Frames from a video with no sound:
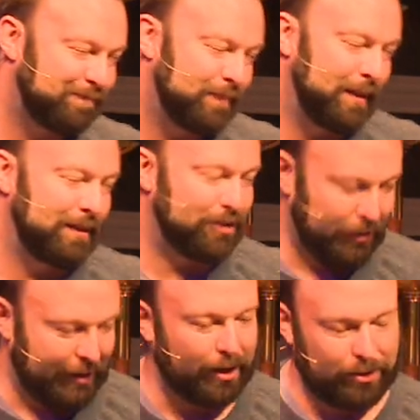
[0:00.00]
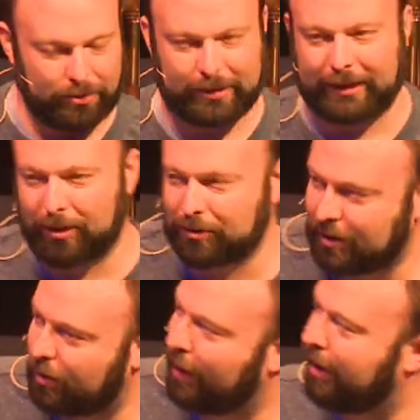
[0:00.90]
And so he goes to
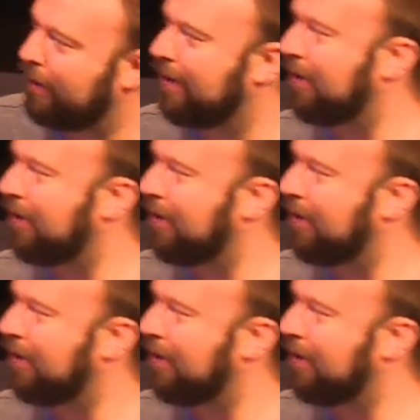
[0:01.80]
the widow and says,